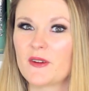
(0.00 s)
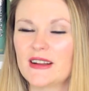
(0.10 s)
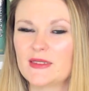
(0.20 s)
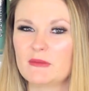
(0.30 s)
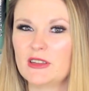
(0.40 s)
for
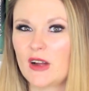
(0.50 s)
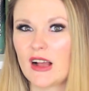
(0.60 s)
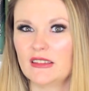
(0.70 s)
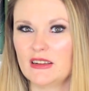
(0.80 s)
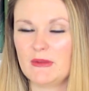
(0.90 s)
it, so I'm going to
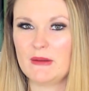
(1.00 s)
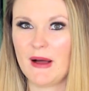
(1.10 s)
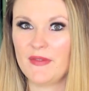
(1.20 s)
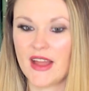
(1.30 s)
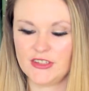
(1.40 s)
talk a little bit
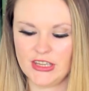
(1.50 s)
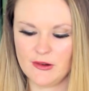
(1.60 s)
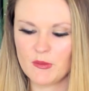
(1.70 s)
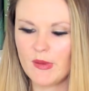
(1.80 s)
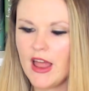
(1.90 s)
about that
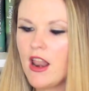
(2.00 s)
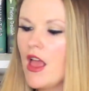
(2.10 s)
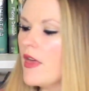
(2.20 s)
too. But